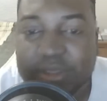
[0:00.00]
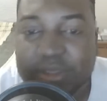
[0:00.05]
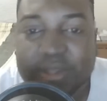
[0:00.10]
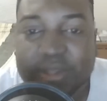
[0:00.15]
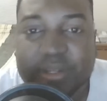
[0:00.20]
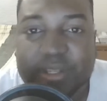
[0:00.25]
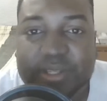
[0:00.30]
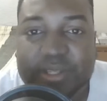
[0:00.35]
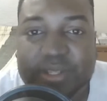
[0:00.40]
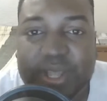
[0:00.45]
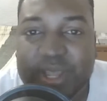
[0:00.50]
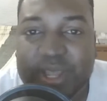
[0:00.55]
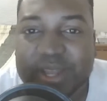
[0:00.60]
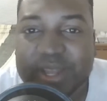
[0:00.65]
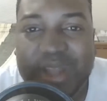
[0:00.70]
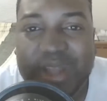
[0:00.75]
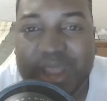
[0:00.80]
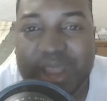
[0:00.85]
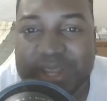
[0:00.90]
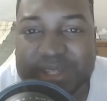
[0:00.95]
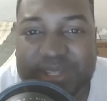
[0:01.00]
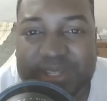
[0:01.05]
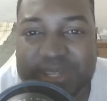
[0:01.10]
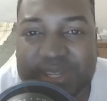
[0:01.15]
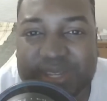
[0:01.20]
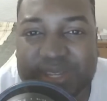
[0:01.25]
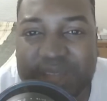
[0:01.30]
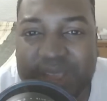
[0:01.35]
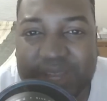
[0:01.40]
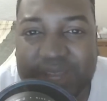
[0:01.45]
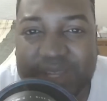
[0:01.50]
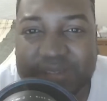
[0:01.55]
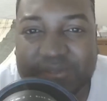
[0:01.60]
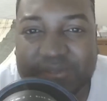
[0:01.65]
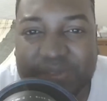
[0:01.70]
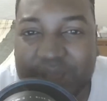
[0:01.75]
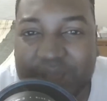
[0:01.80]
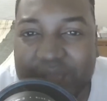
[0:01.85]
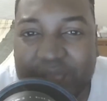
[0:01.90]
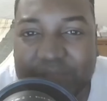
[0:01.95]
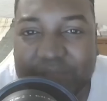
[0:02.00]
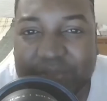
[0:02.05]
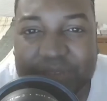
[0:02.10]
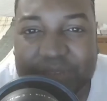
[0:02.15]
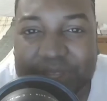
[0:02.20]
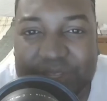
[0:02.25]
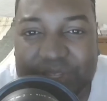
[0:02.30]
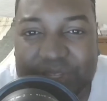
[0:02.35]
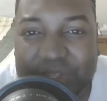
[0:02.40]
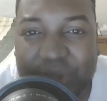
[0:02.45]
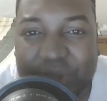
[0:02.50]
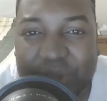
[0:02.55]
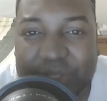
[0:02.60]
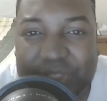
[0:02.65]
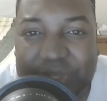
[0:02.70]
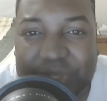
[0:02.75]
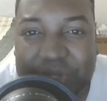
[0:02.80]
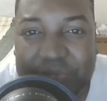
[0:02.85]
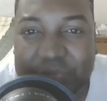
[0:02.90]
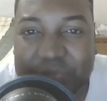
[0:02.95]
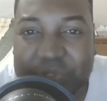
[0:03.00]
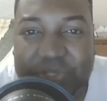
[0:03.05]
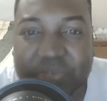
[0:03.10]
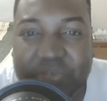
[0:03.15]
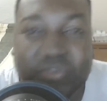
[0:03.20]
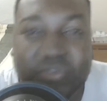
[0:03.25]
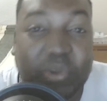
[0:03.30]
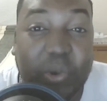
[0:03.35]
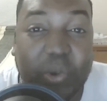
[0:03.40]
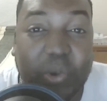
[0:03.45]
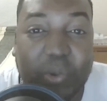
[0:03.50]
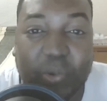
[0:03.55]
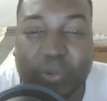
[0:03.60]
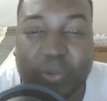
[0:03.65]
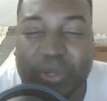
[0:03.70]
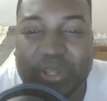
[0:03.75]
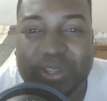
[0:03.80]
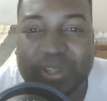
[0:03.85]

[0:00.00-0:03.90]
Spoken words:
in these 1995 Nissan Sentras, these old,